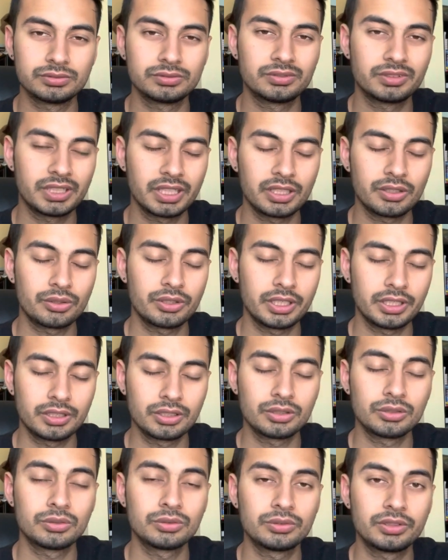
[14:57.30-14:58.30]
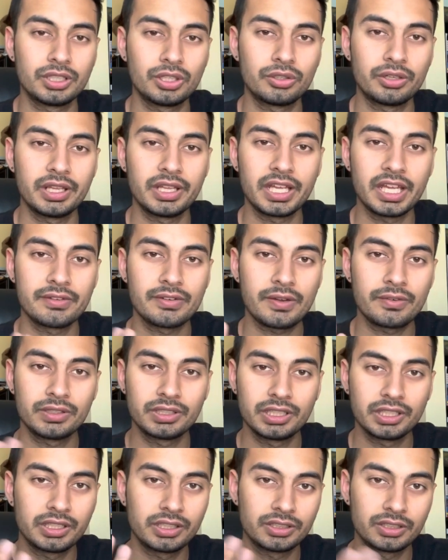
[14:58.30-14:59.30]
they already know, they already have
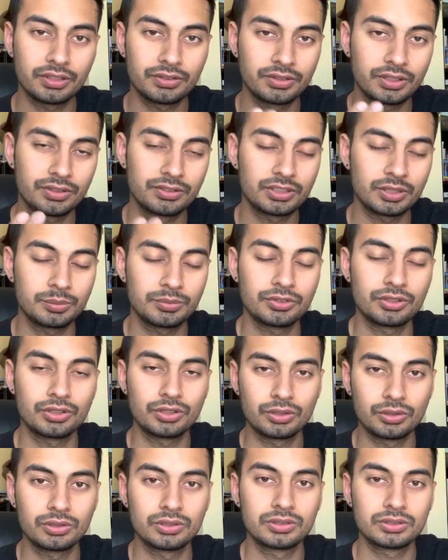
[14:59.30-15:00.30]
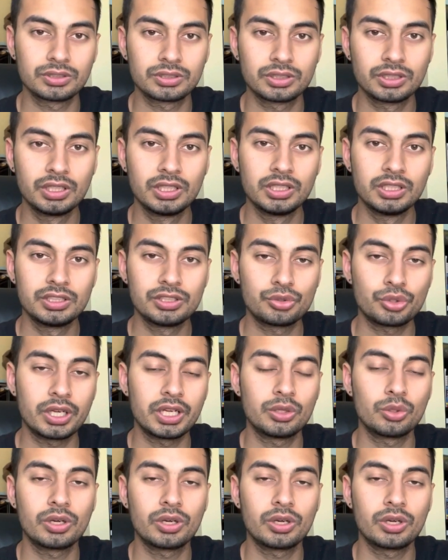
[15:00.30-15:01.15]
everything in the system, so don't try to